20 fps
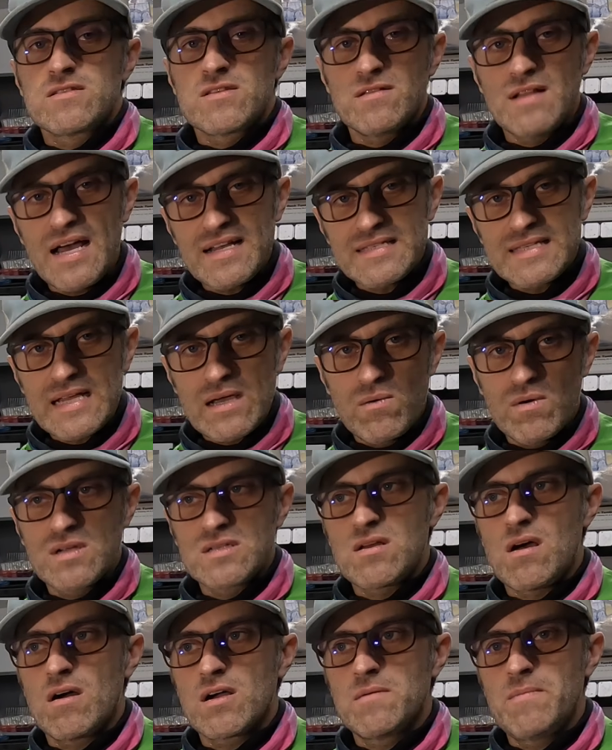the last thing I want
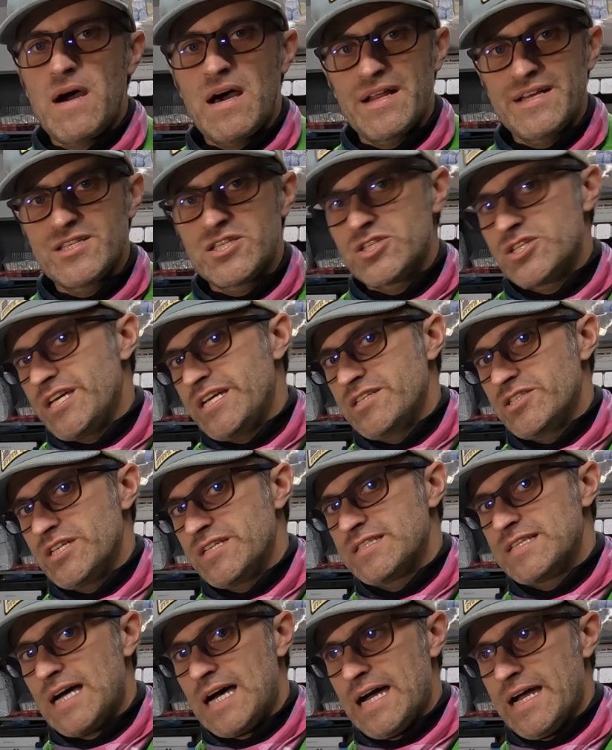to talk about is
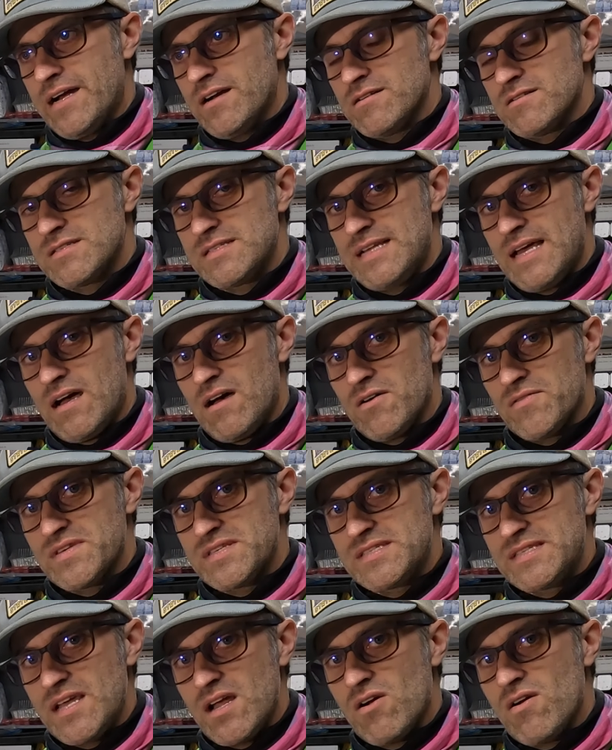changing tires. Now the
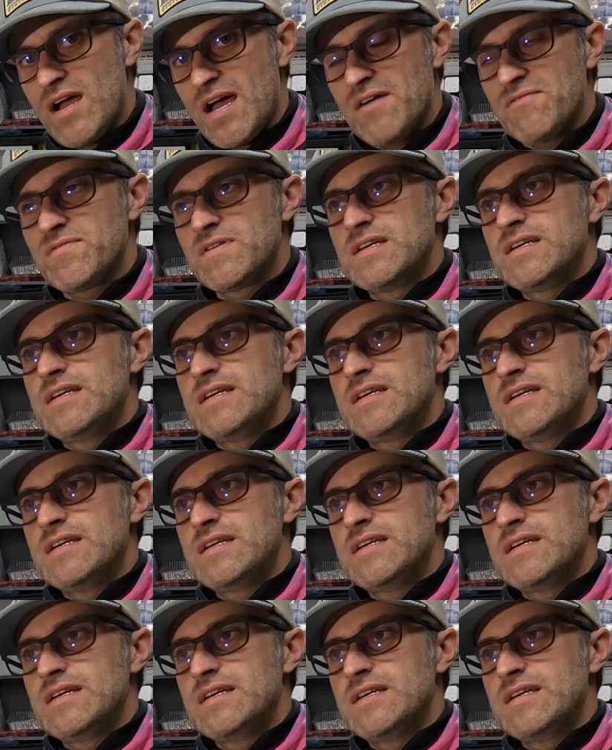CRF